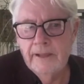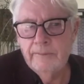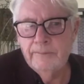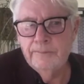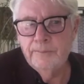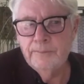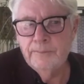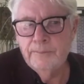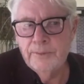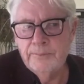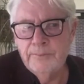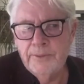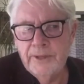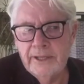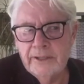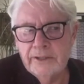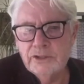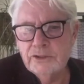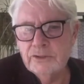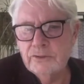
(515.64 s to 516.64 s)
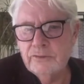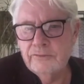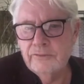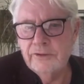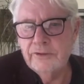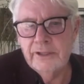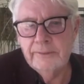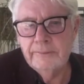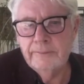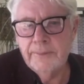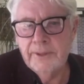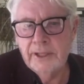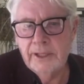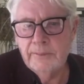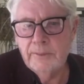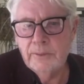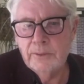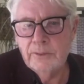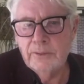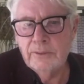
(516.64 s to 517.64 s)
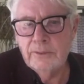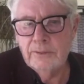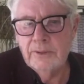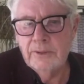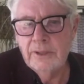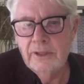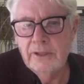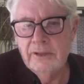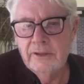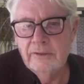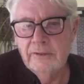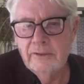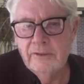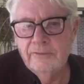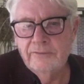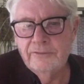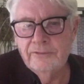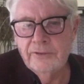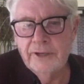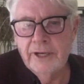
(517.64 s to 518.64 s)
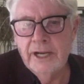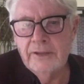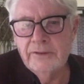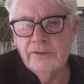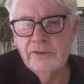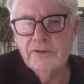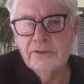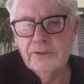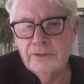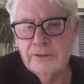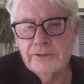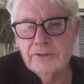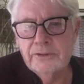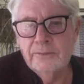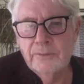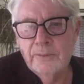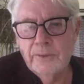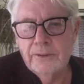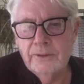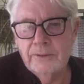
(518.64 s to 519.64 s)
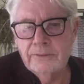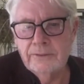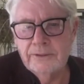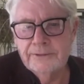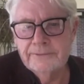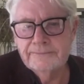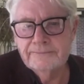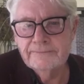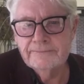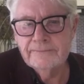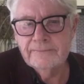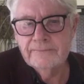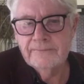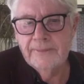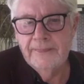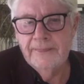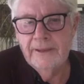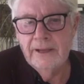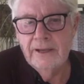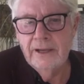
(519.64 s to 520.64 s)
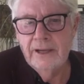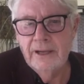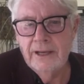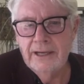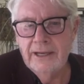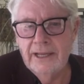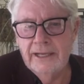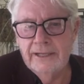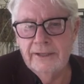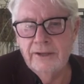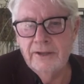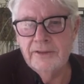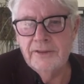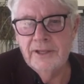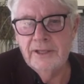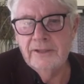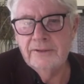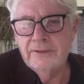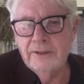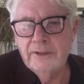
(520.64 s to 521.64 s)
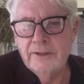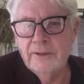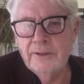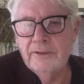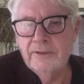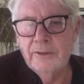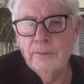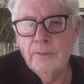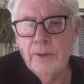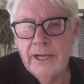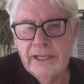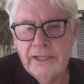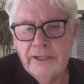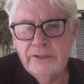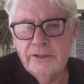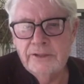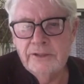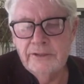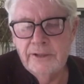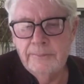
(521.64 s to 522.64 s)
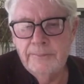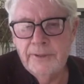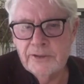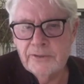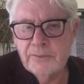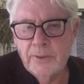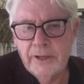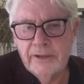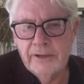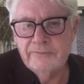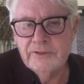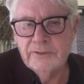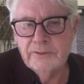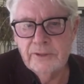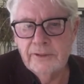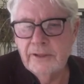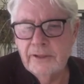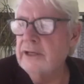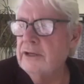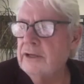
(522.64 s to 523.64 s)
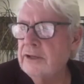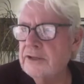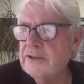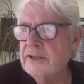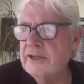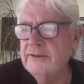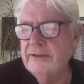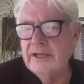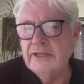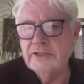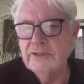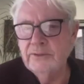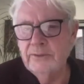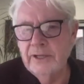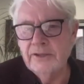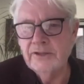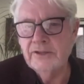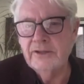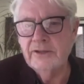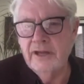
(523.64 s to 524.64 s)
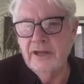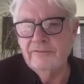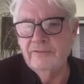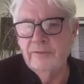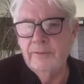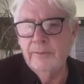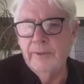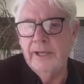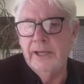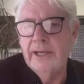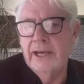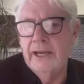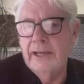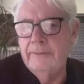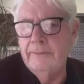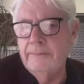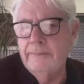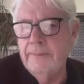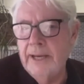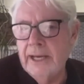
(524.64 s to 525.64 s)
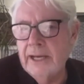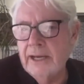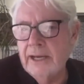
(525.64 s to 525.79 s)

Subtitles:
prepare children and people for an uncertain world. And I think the best way of doing that, and I said that to our staff when we came back